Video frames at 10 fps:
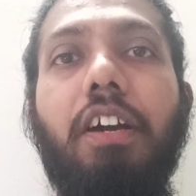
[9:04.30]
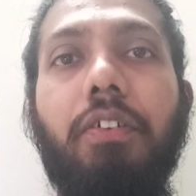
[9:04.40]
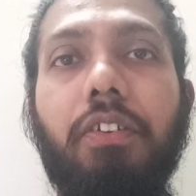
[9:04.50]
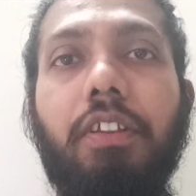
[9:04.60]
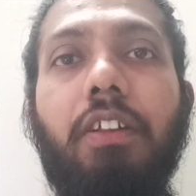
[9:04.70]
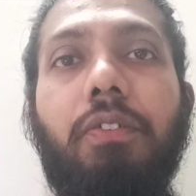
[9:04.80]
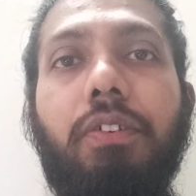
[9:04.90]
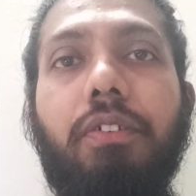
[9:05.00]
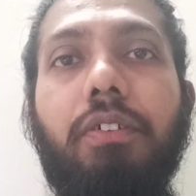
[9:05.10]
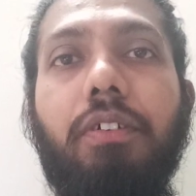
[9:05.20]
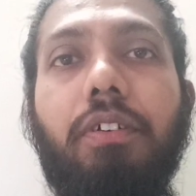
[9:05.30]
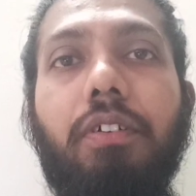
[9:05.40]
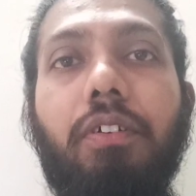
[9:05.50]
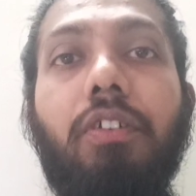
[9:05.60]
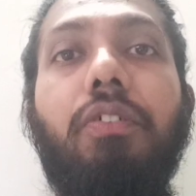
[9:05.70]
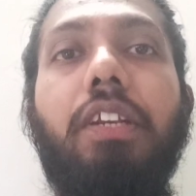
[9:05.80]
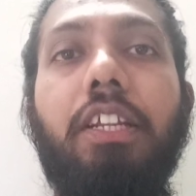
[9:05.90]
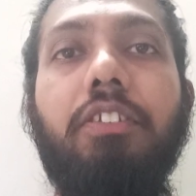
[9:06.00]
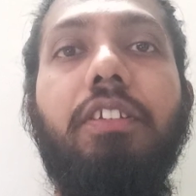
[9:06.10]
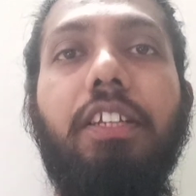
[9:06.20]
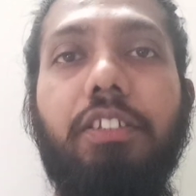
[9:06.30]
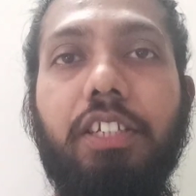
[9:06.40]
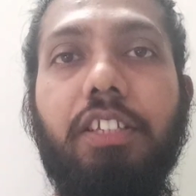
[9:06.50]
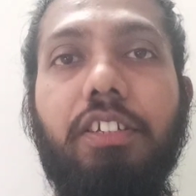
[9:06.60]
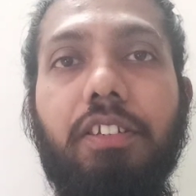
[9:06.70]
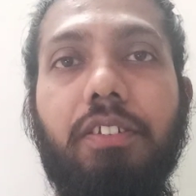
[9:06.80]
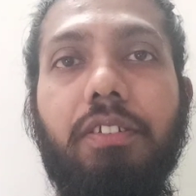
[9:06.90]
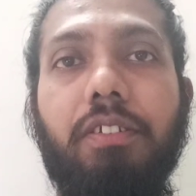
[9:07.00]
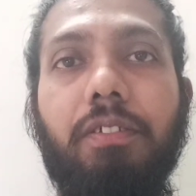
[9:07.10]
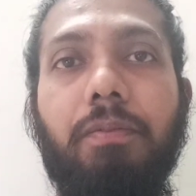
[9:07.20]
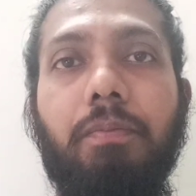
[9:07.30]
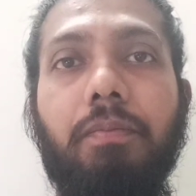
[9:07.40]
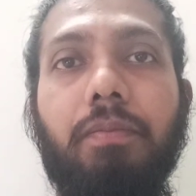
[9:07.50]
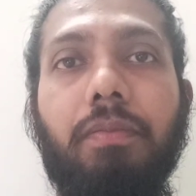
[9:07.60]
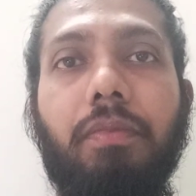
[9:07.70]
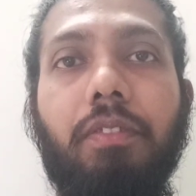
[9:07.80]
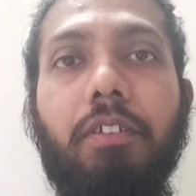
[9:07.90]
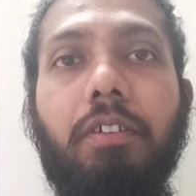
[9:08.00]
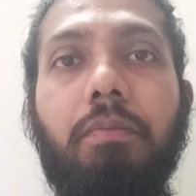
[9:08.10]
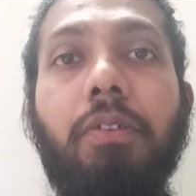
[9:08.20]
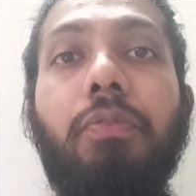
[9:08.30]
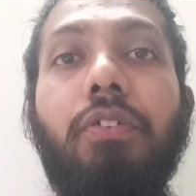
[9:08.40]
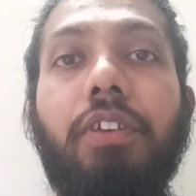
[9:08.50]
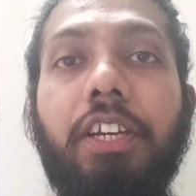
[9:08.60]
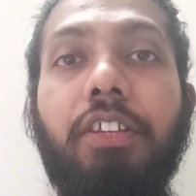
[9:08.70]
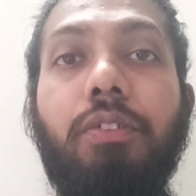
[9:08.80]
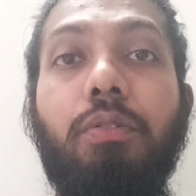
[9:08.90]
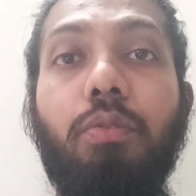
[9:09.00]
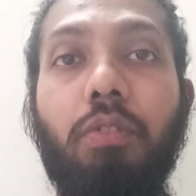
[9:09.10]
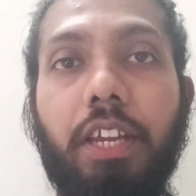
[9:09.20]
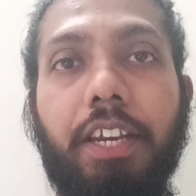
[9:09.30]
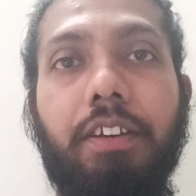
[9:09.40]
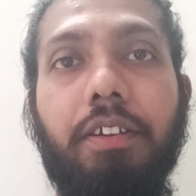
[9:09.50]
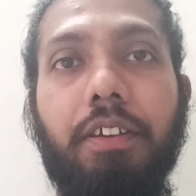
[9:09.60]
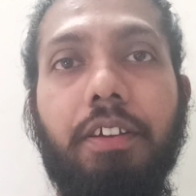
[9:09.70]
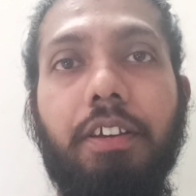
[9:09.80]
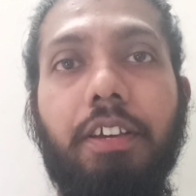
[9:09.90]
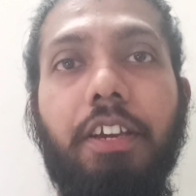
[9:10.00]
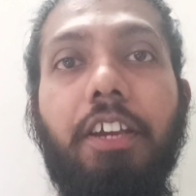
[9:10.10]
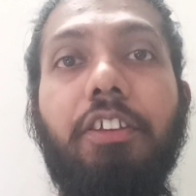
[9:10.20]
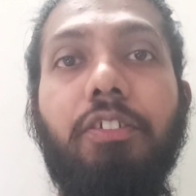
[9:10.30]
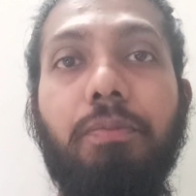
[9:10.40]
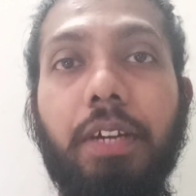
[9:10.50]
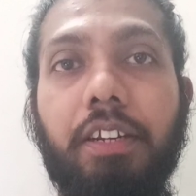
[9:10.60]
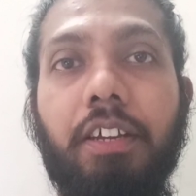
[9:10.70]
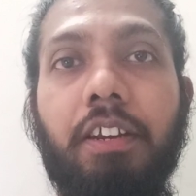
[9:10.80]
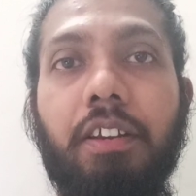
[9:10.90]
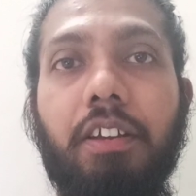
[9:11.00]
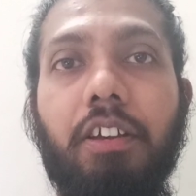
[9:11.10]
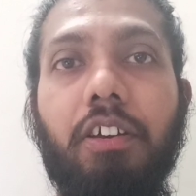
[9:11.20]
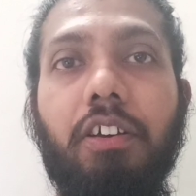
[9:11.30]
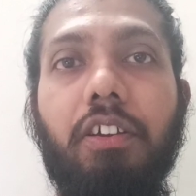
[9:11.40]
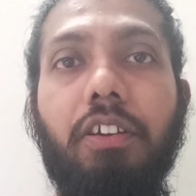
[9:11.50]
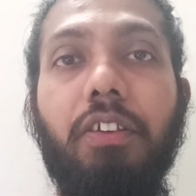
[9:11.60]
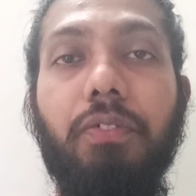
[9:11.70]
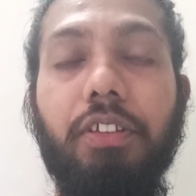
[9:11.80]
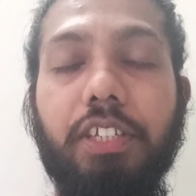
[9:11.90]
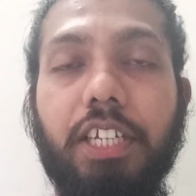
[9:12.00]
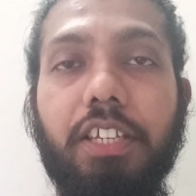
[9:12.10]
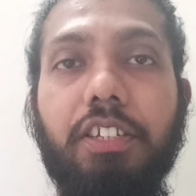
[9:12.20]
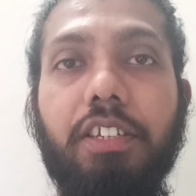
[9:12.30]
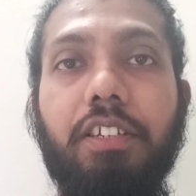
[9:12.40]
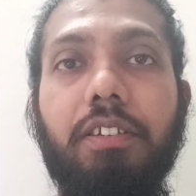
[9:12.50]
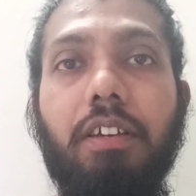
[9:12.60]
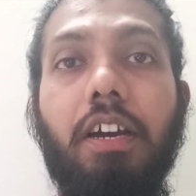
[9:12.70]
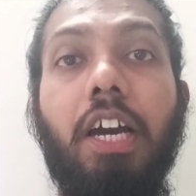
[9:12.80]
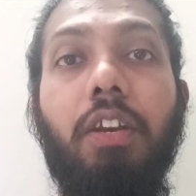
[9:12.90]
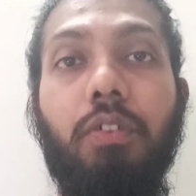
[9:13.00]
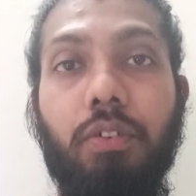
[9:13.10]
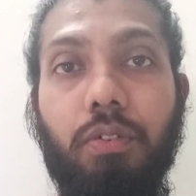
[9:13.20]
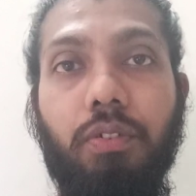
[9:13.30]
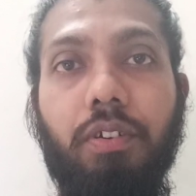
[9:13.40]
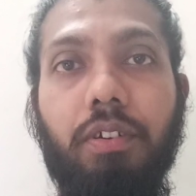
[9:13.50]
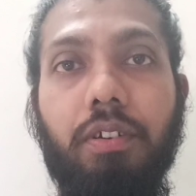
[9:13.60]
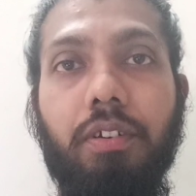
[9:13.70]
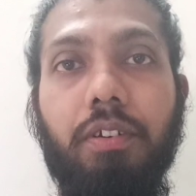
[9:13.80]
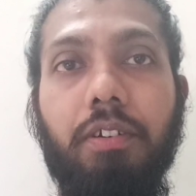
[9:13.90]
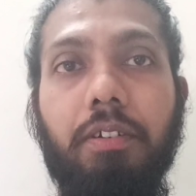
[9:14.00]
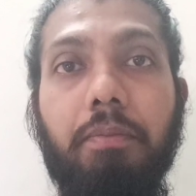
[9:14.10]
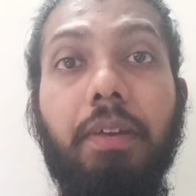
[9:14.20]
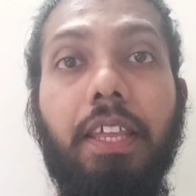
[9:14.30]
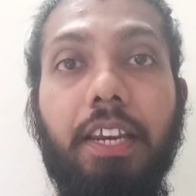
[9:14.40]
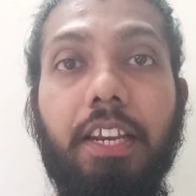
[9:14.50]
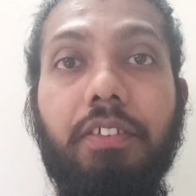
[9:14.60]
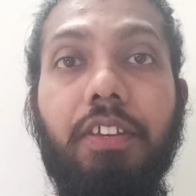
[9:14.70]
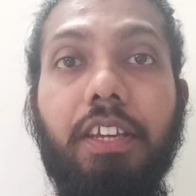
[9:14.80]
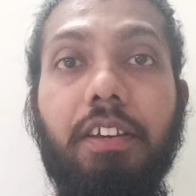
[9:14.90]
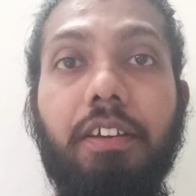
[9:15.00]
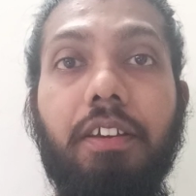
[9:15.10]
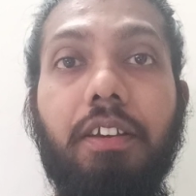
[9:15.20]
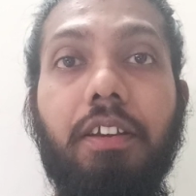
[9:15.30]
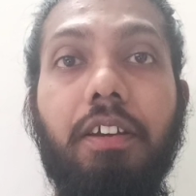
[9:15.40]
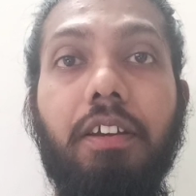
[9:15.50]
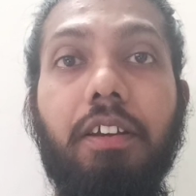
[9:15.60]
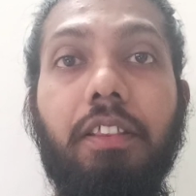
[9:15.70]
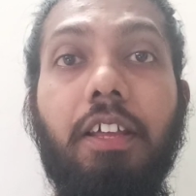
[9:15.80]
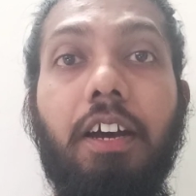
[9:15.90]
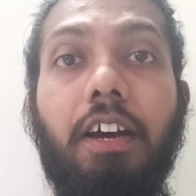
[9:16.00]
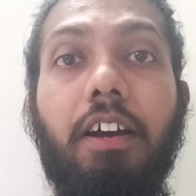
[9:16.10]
ourselves. No one else can change us. Before it is too late, it is better if we change it on our own by realizing the